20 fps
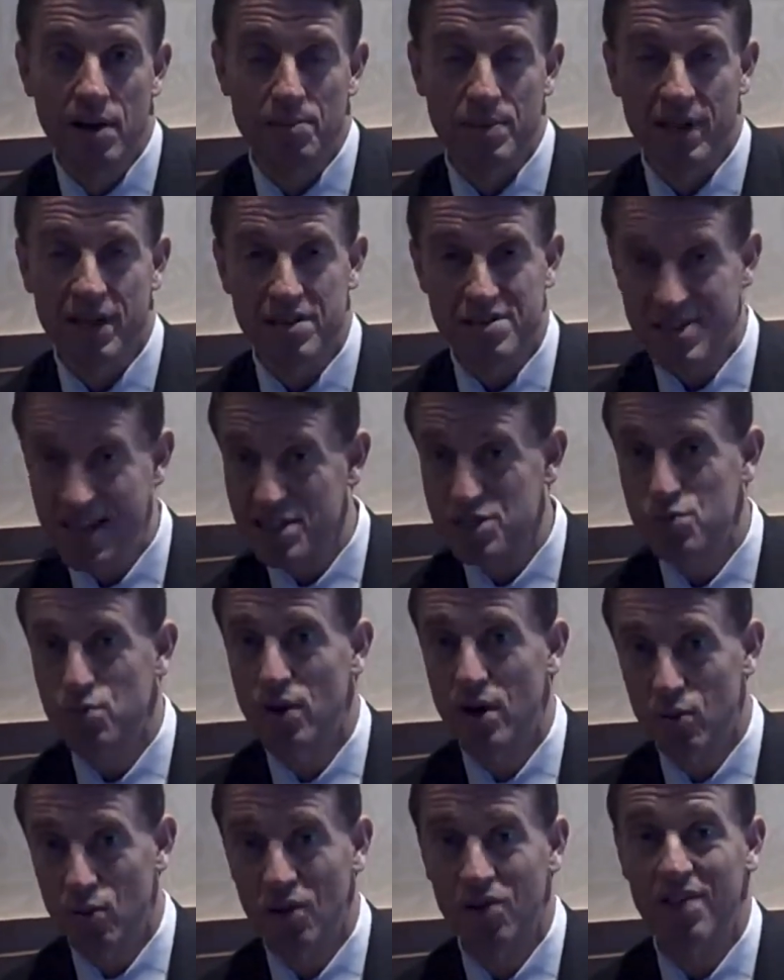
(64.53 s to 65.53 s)
Because that's
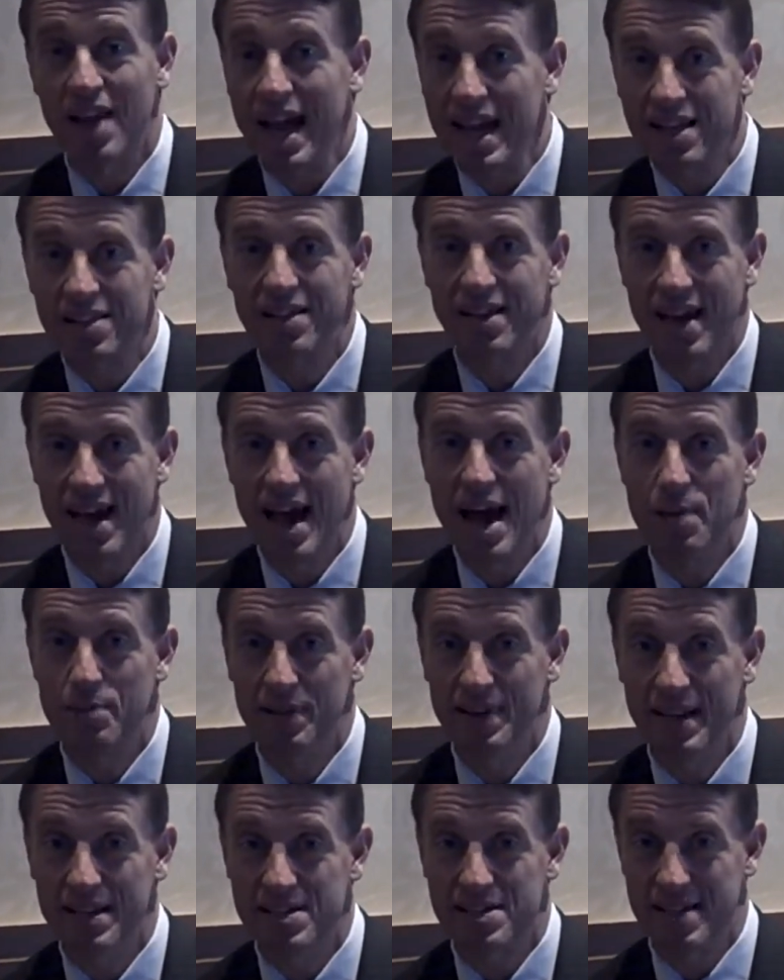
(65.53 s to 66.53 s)
what will likely
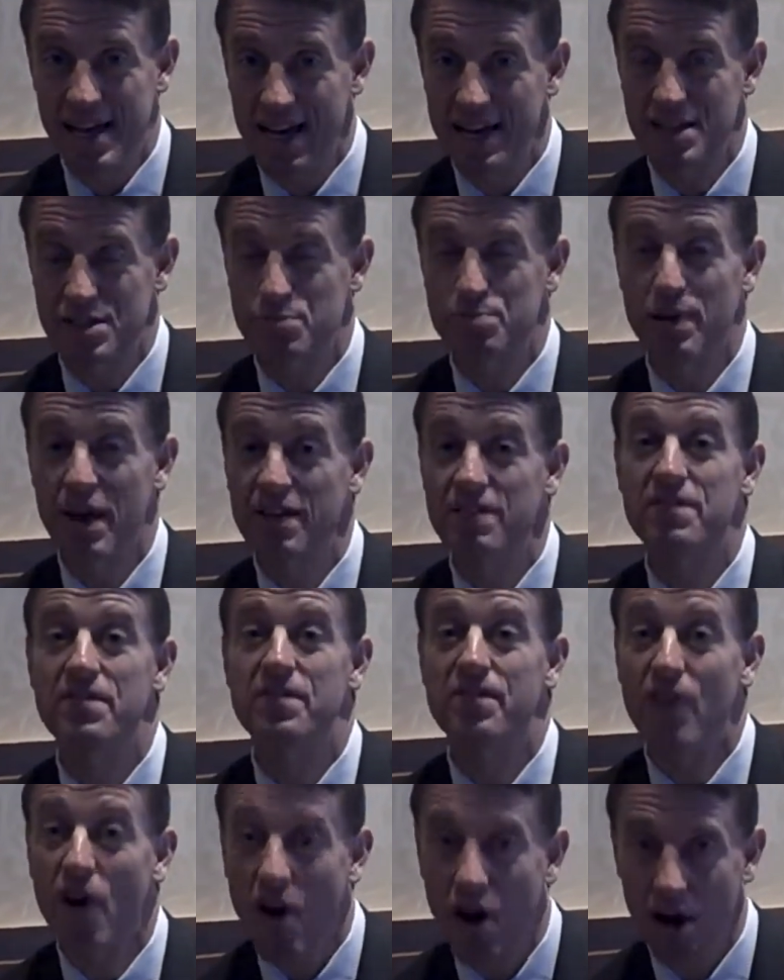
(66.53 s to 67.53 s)
happen. That is by
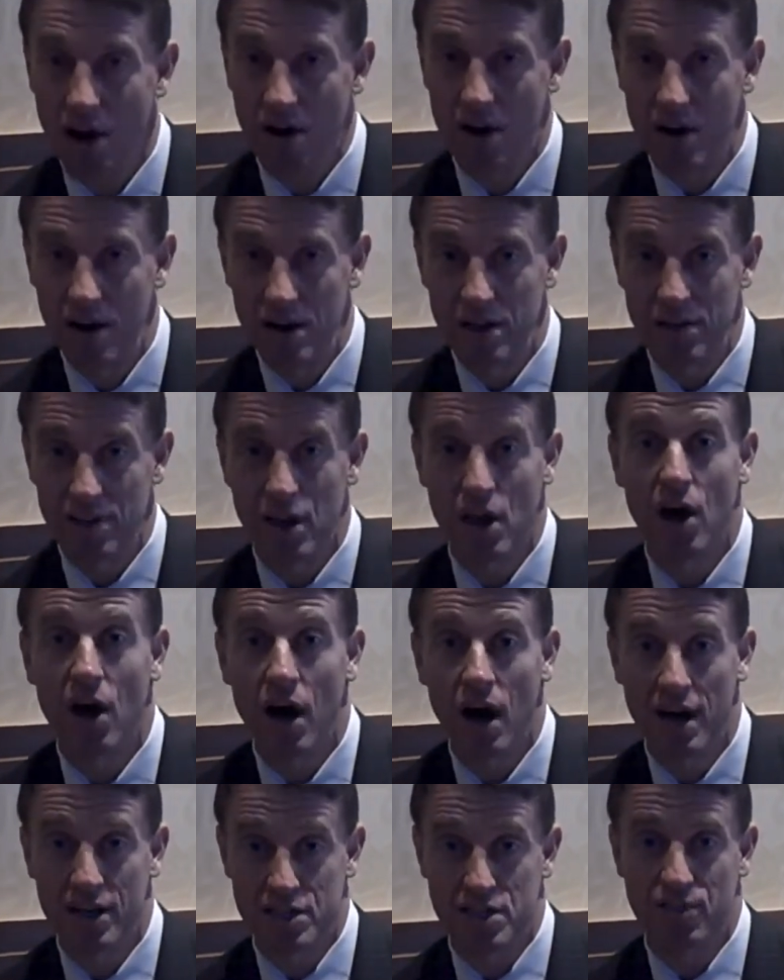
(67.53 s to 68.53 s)
far the
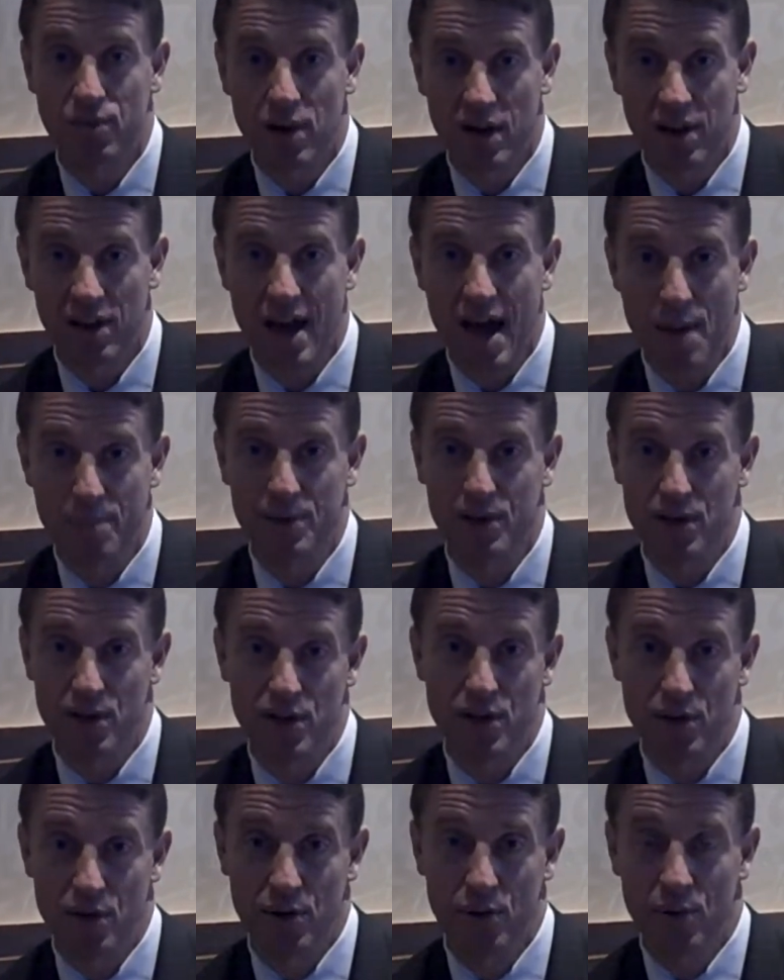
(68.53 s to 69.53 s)
odds of what will happen
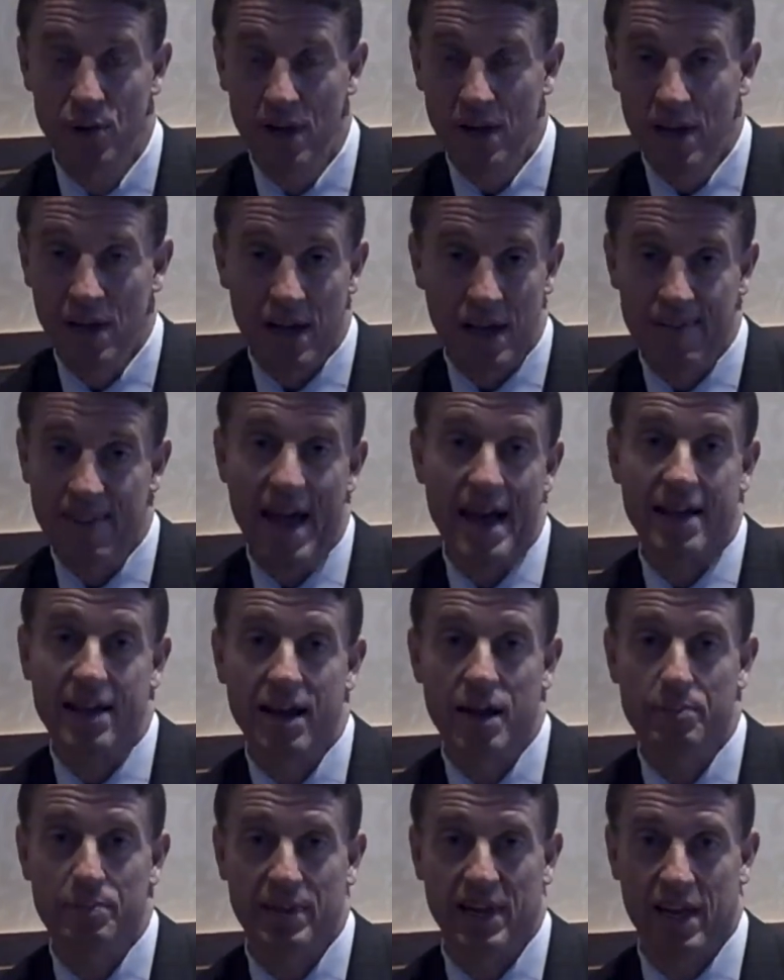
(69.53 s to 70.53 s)
to you and that
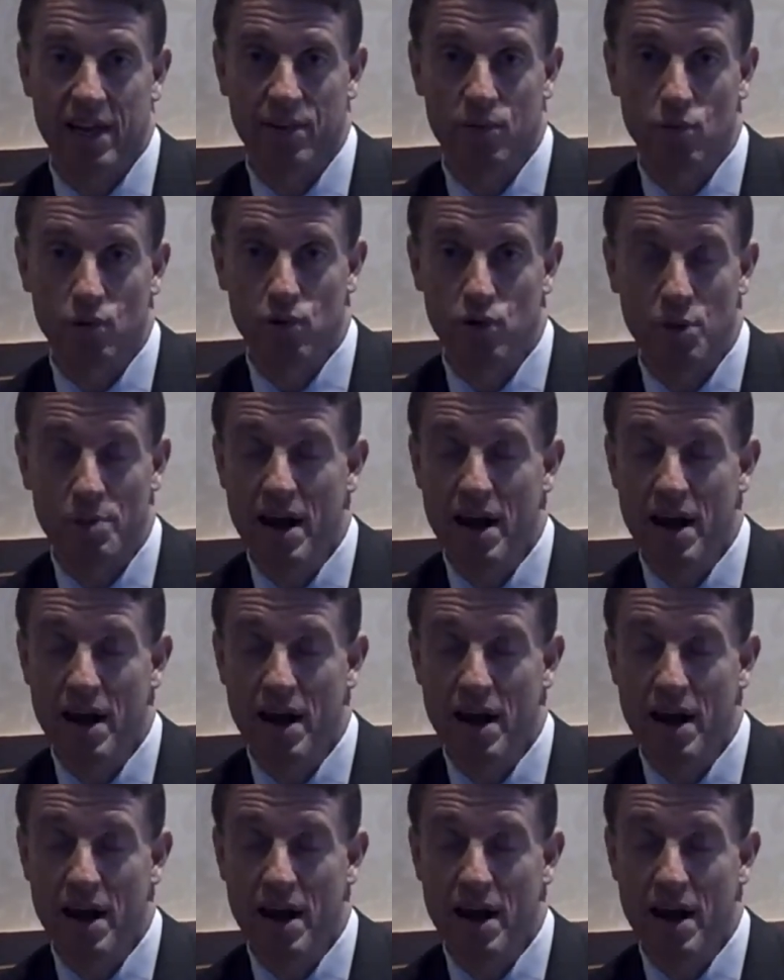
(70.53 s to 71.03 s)
company.